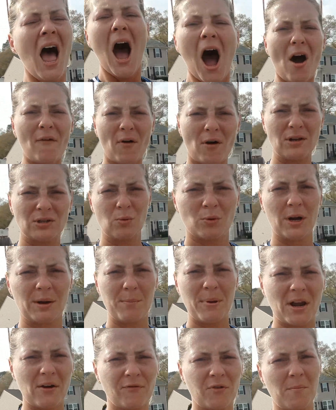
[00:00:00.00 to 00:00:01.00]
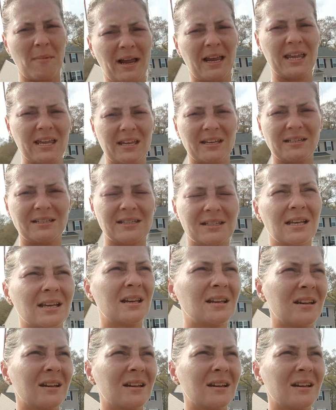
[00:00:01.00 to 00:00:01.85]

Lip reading: I've always wanted better for my kids.